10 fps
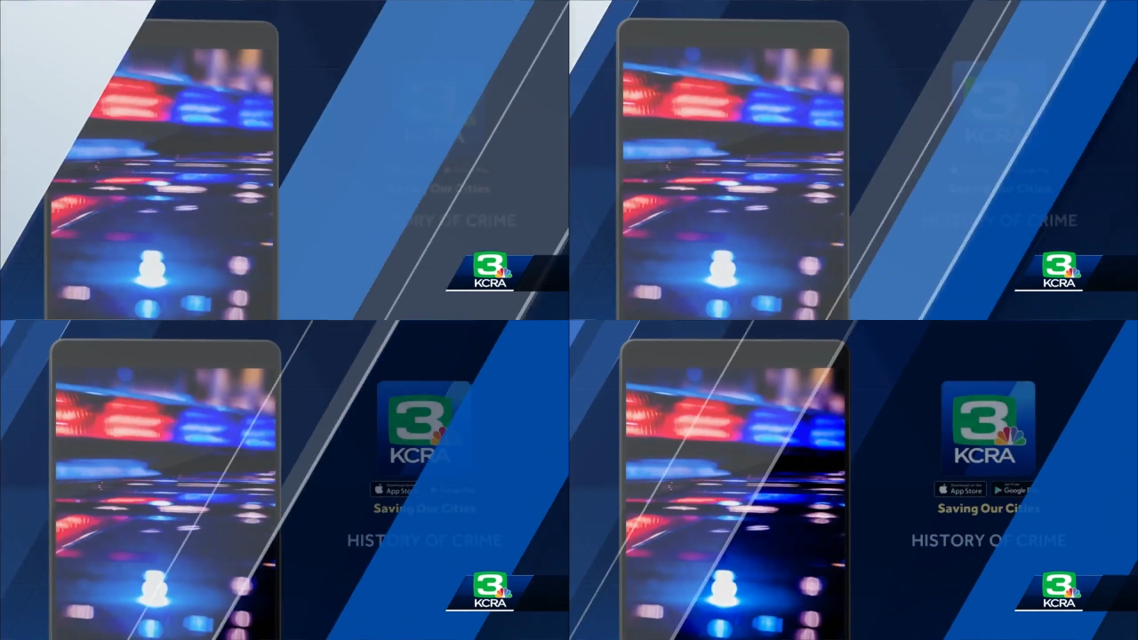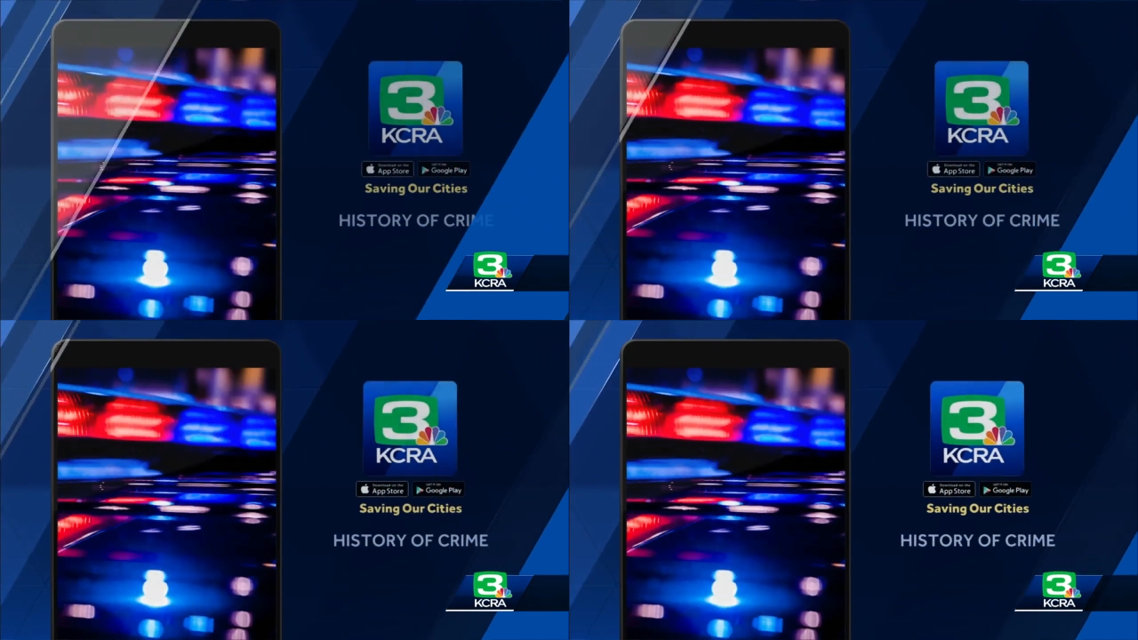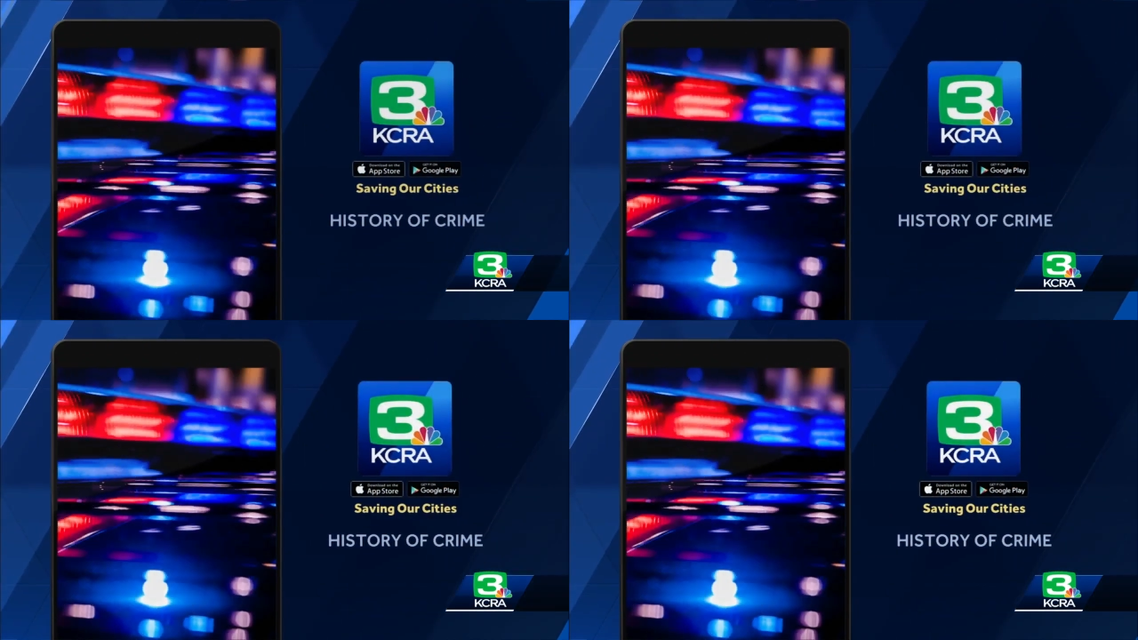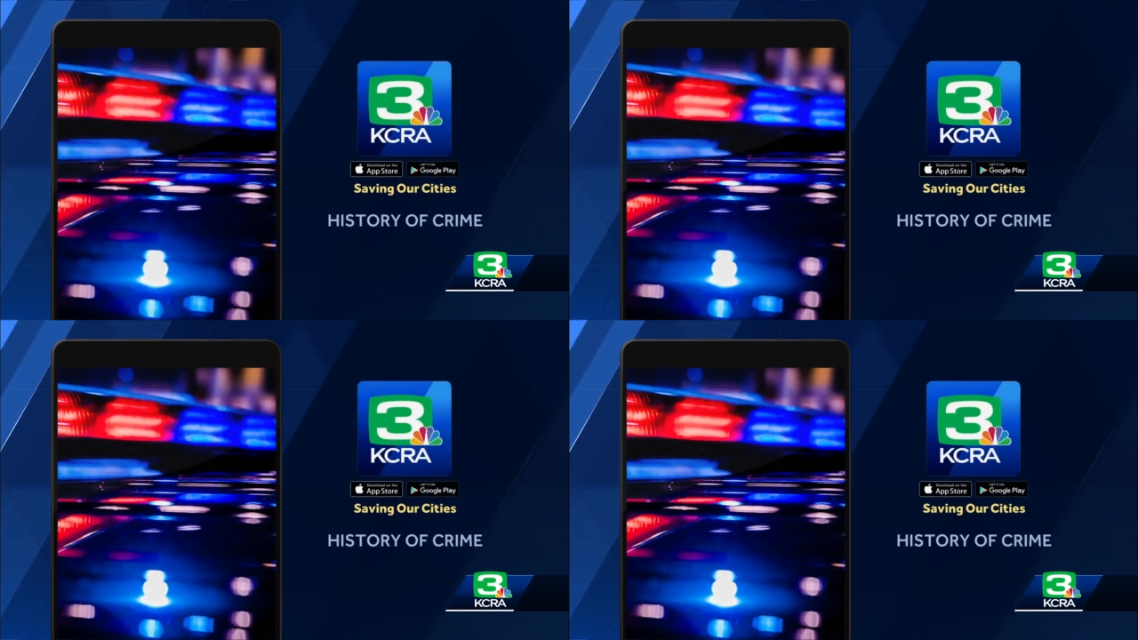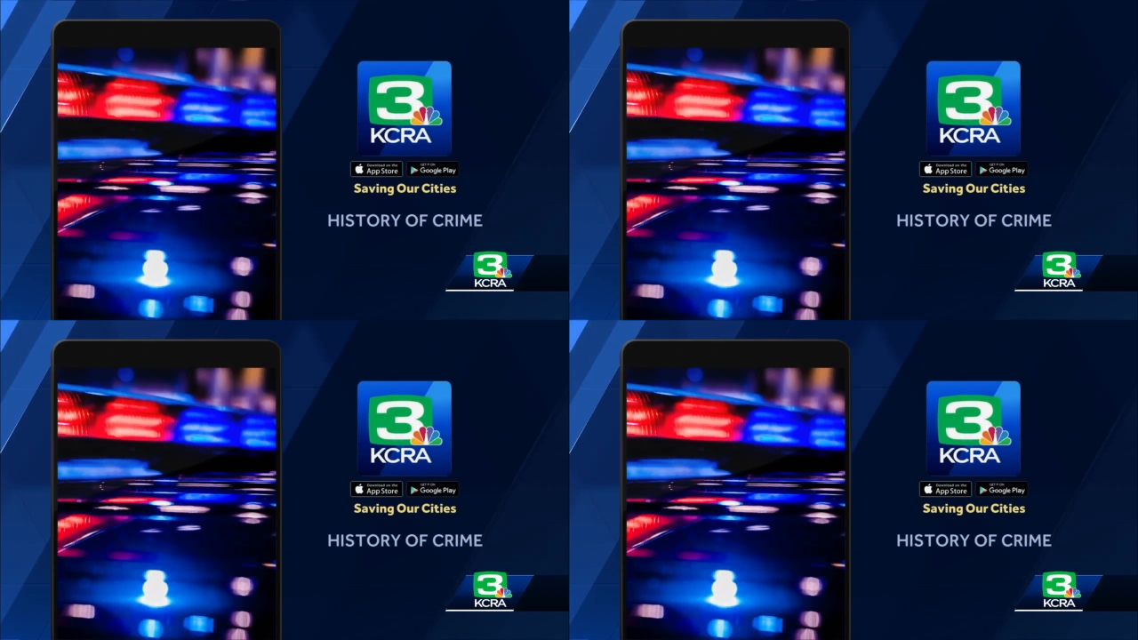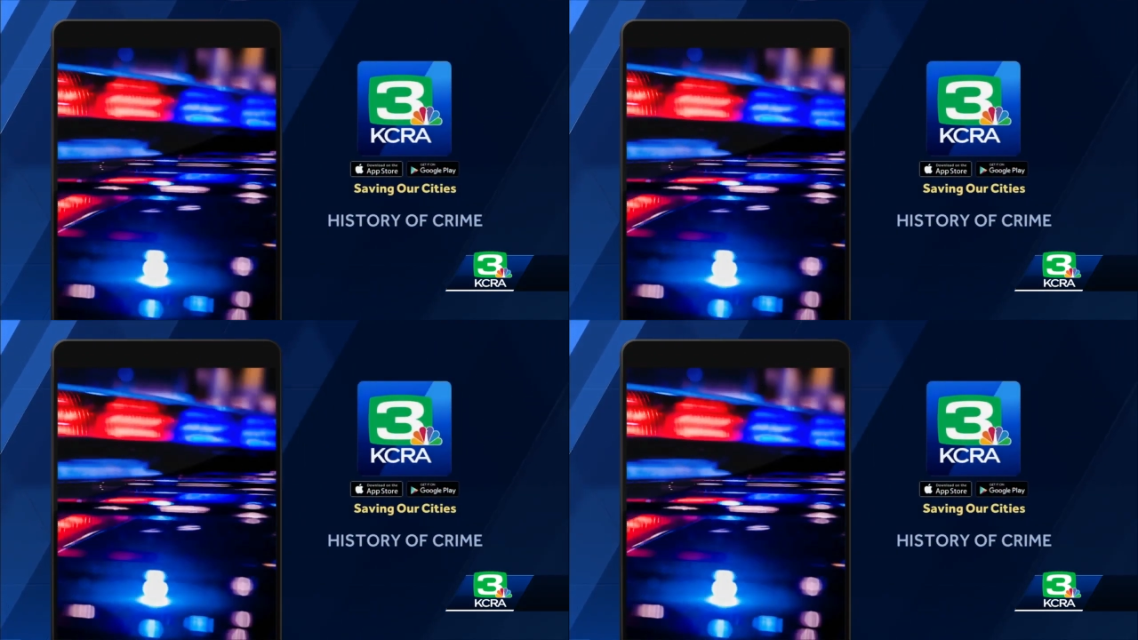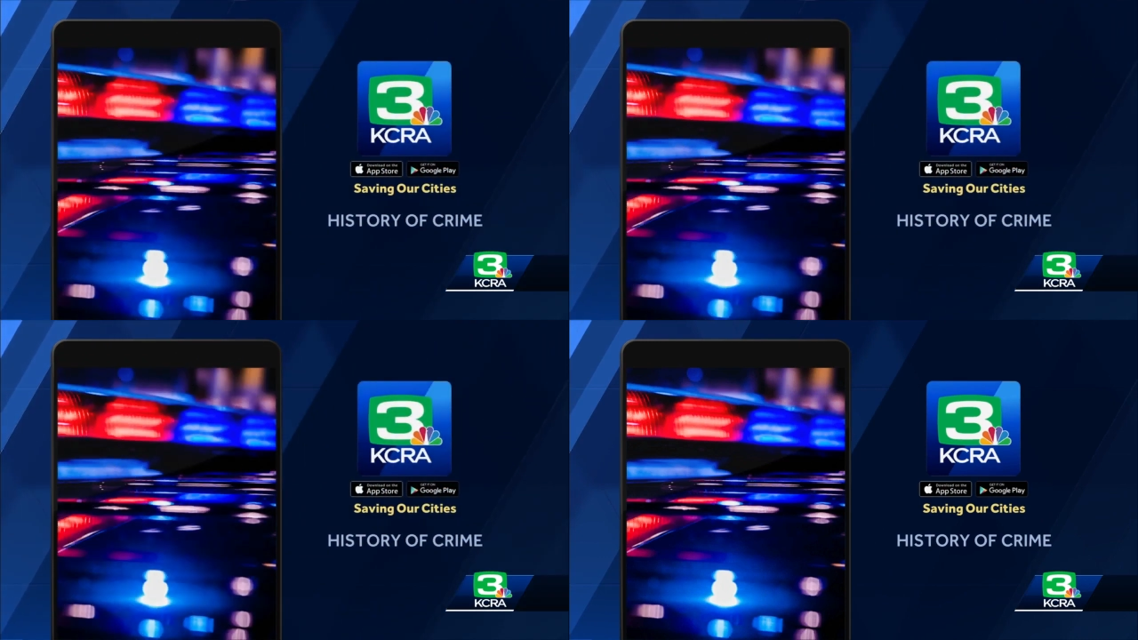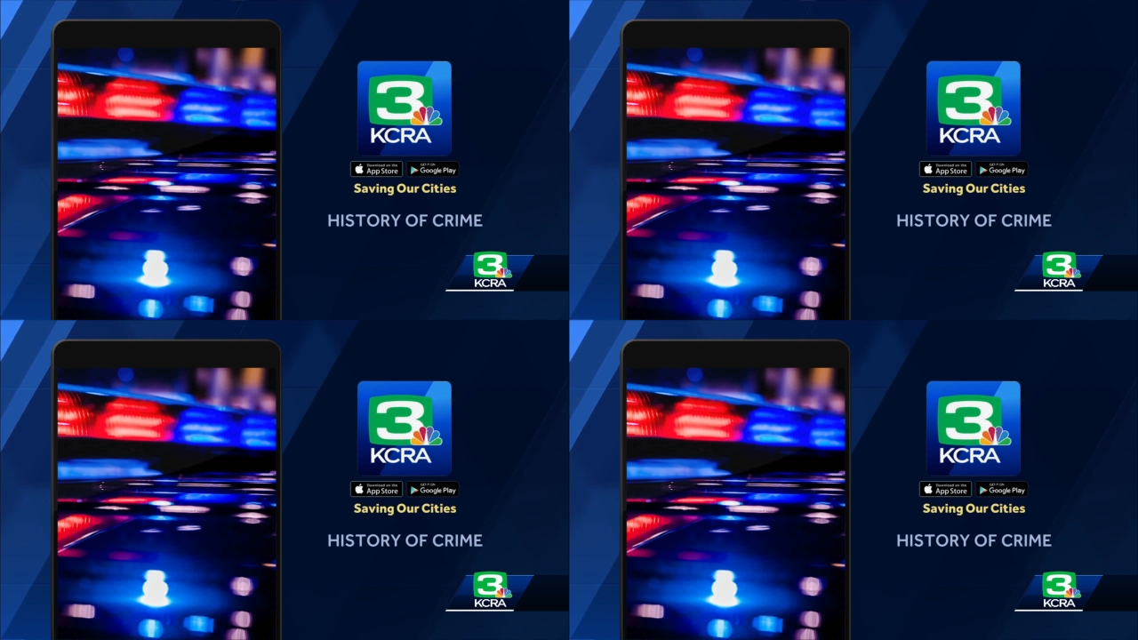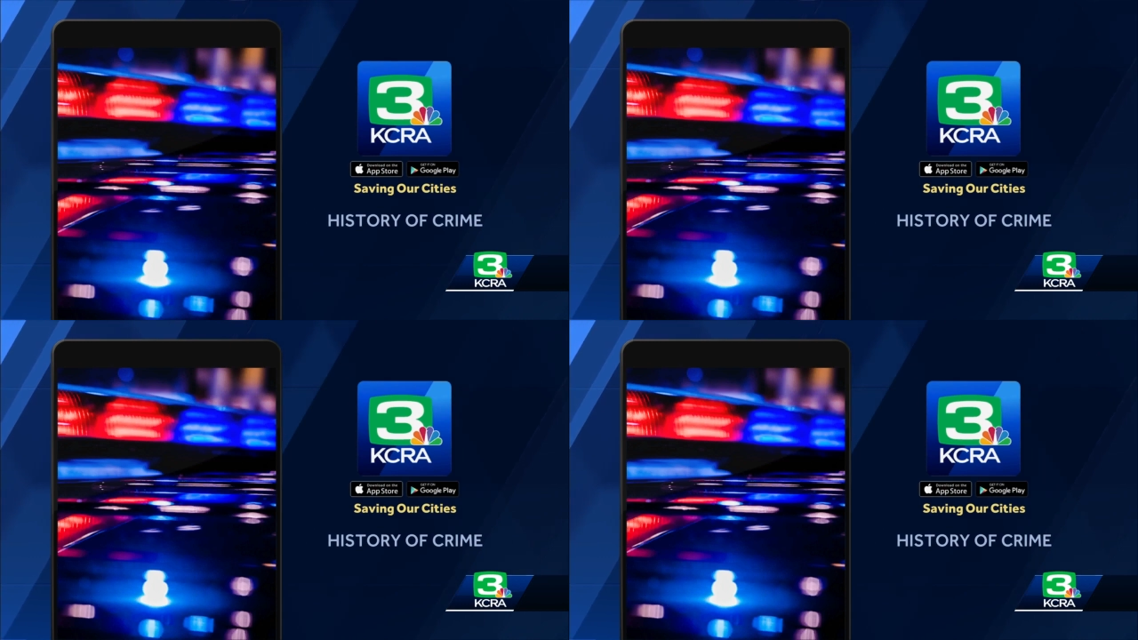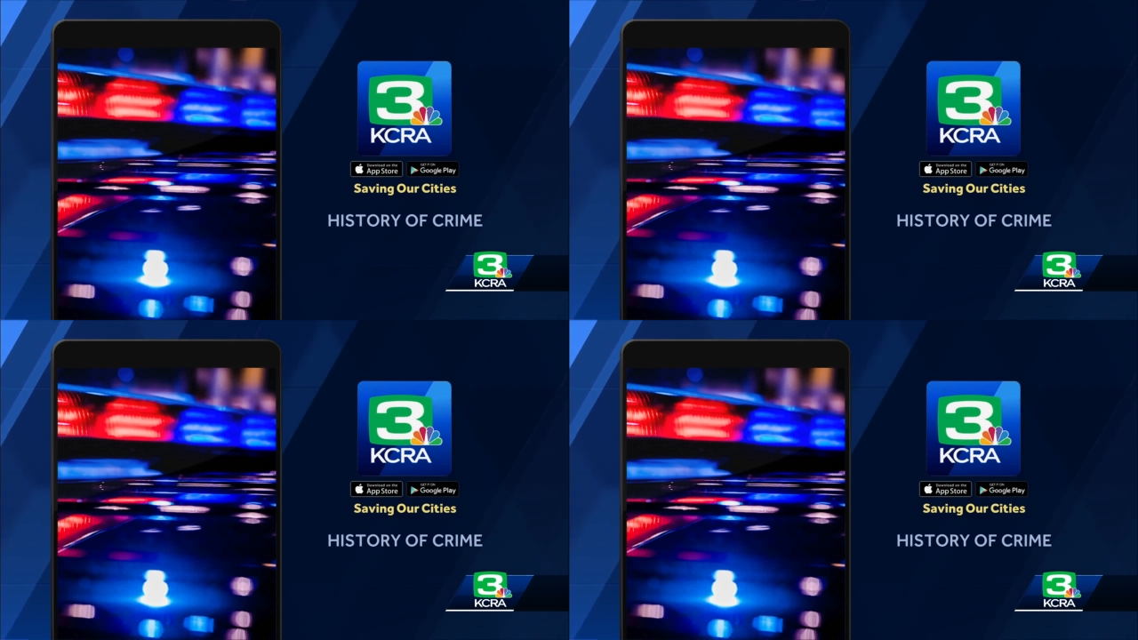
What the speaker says: Nobody's mouth can be seen.